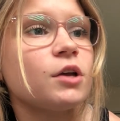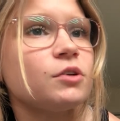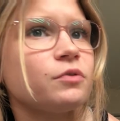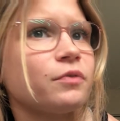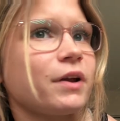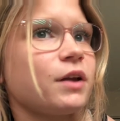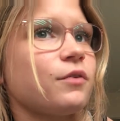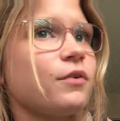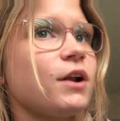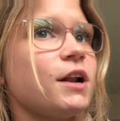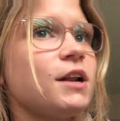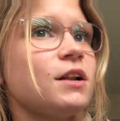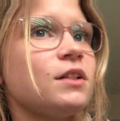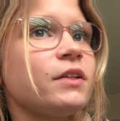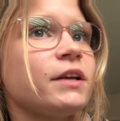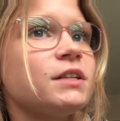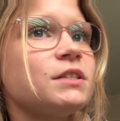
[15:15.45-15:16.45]
like, ready
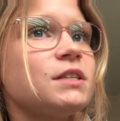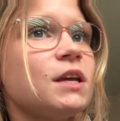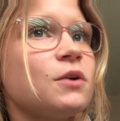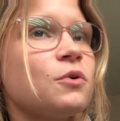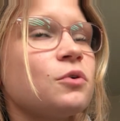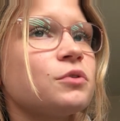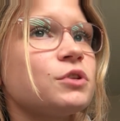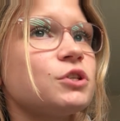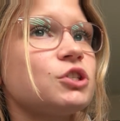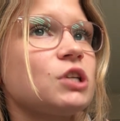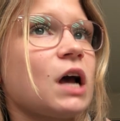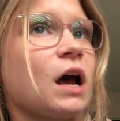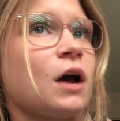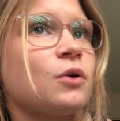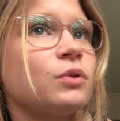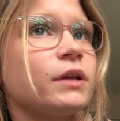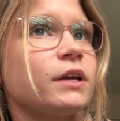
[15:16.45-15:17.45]
to, like, take on the
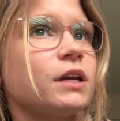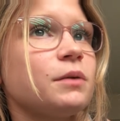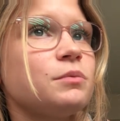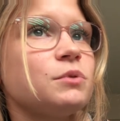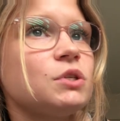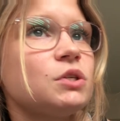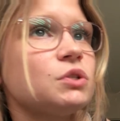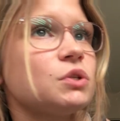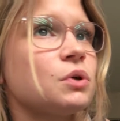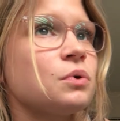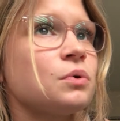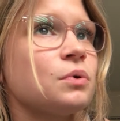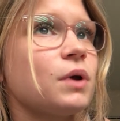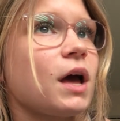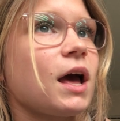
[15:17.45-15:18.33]
child, like, it was his own.